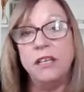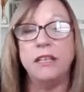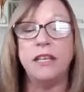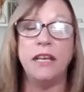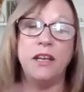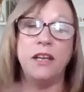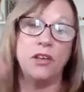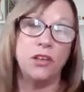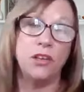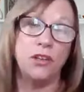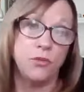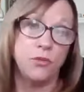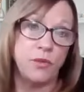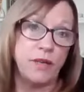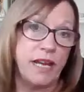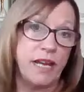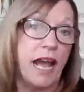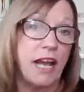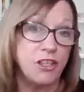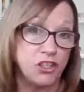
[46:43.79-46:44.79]
they go to the
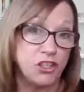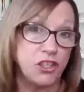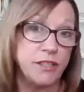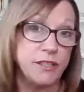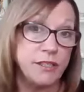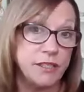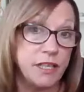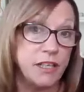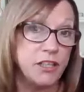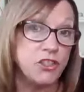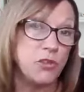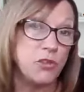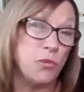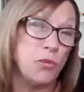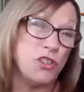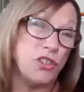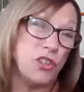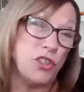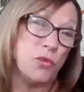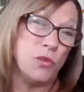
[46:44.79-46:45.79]
reaction section,
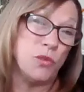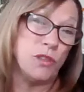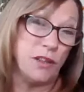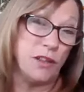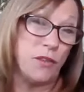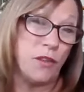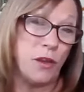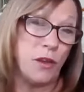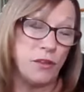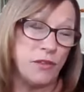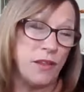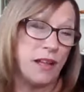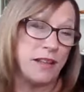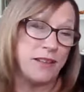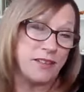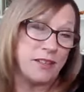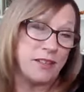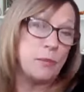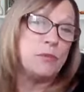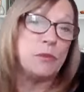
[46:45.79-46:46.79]
which are really
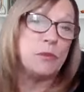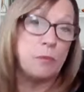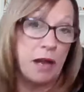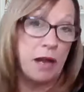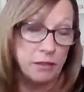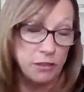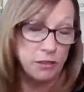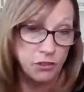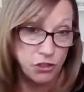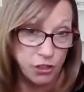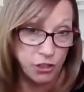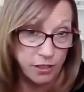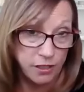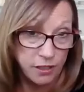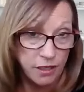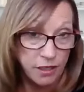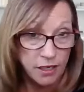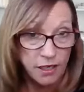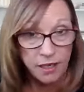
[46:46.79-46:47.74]
that symptomology.